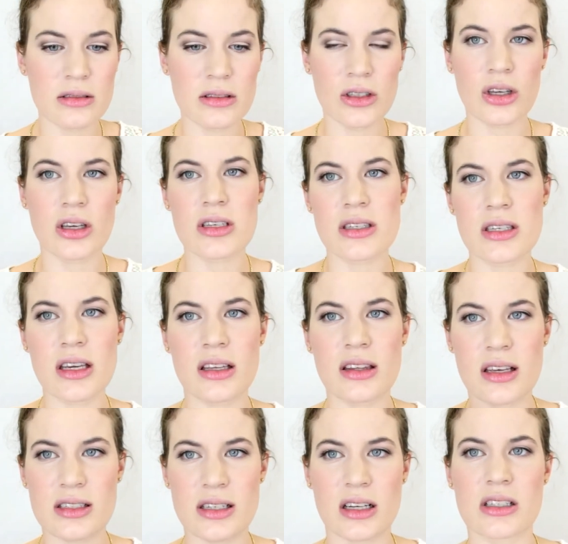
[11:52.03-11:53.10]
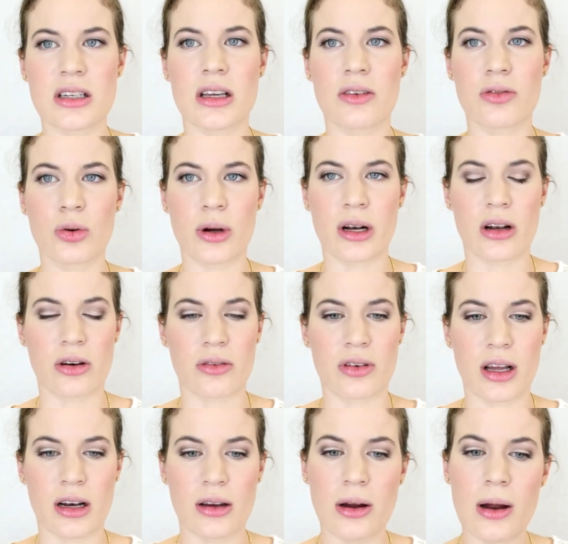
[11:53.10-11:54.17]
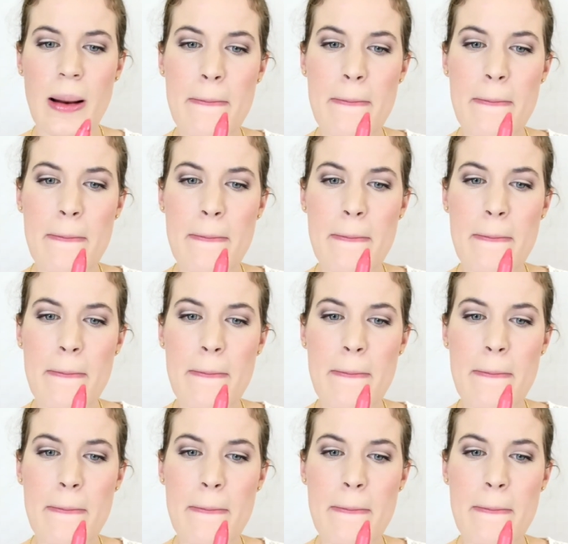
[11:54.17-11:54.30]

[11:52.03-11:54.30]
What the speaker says: You can see it does actually give quite a lot of colour.